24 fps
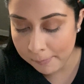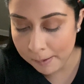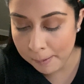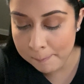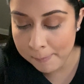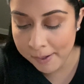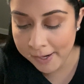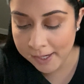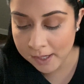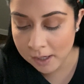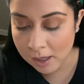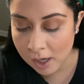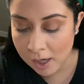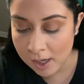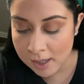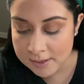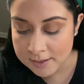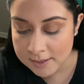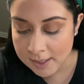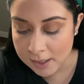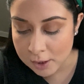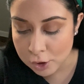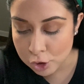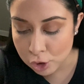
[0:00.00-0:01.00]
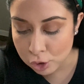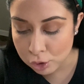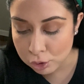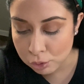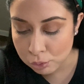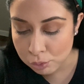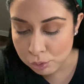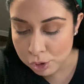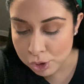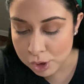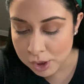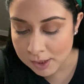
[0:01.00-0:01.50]
my contact
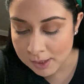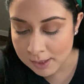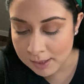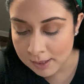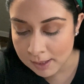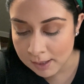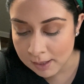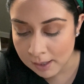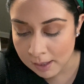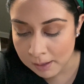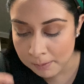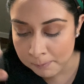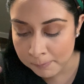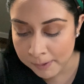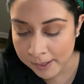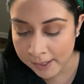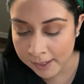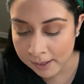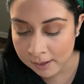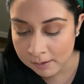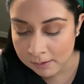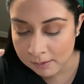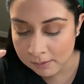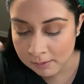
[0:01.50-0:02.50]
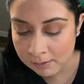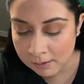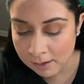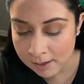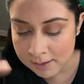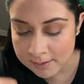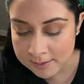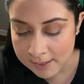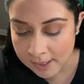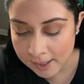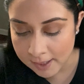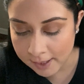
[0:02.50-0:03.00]
solution and my
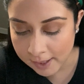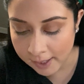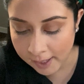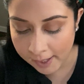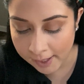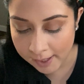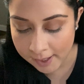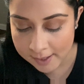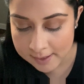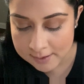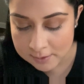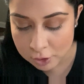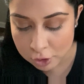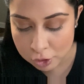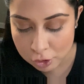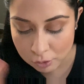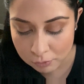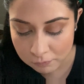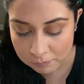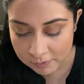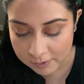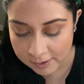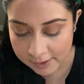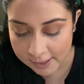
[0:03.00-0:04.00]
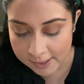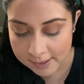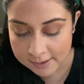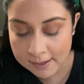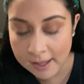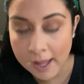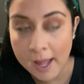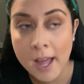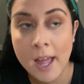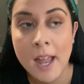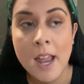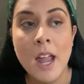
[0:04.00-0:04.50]
contact case, so don't forget
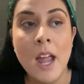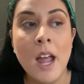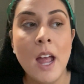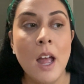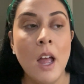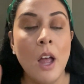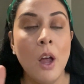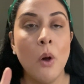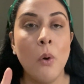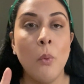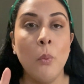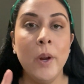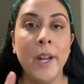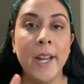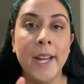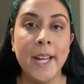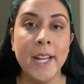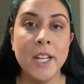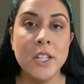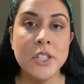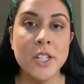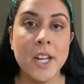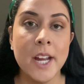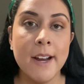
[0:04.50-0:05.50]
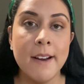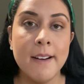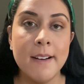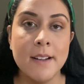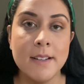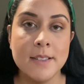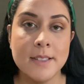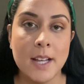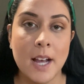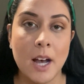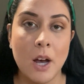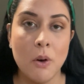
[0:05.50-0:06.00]
that. We each carried a
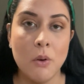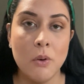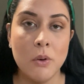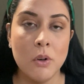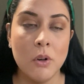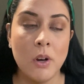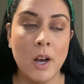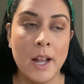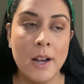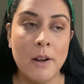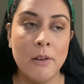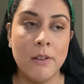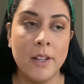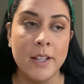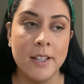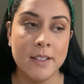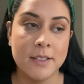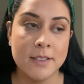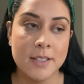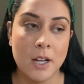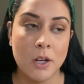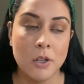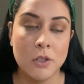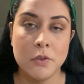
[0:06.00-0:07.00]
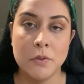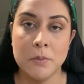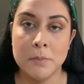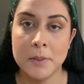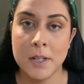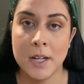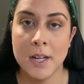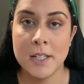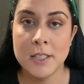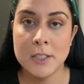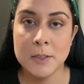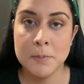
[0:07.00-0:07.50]
towel. I don't like the towels from the
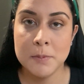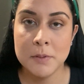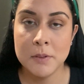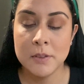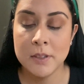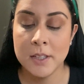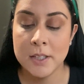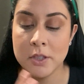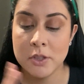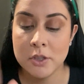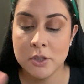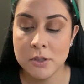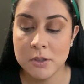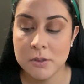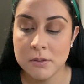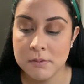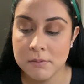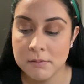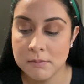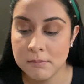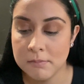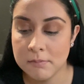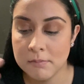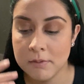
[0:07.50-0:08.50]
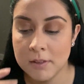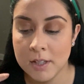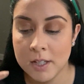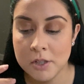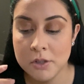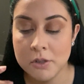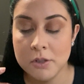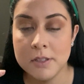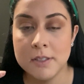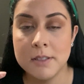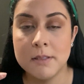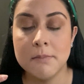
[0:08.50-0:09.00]
hospital. That's
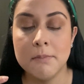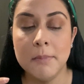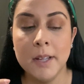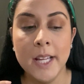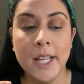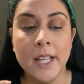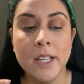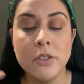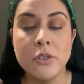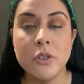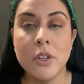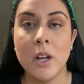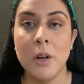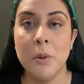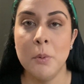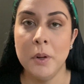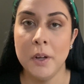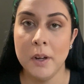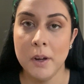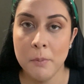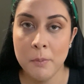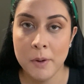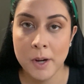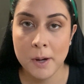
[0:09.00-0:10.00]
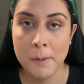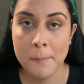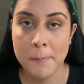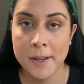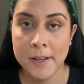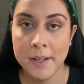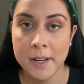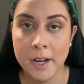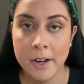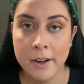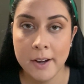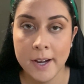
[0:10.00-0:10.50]
just me, so I would
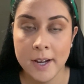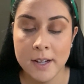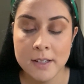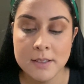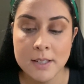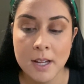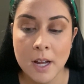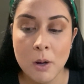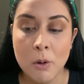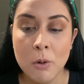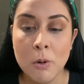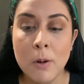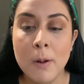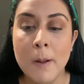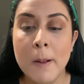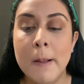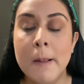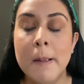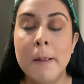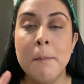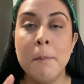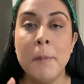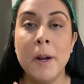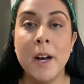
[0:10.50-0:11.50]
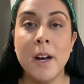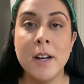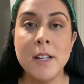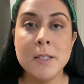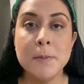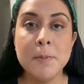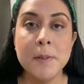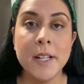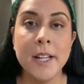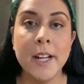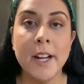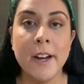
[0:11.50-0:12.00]
recommend carrying a towel. My
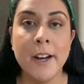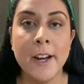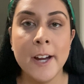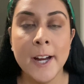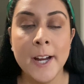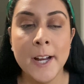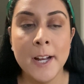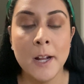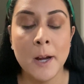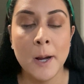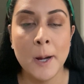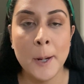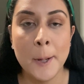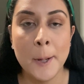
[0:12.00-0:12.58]
husband carried